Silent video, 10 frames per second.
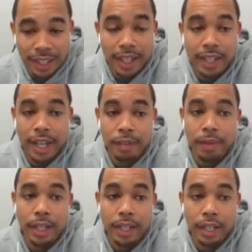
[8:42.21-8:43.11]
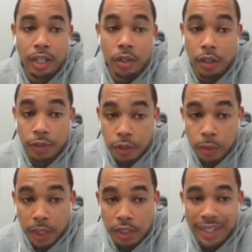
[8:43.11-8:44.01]
in net rating across
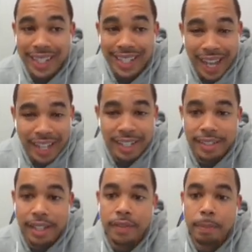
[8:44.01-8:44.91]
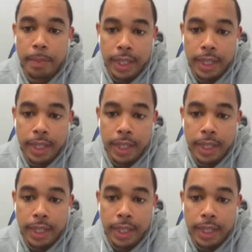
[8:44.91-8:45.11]
297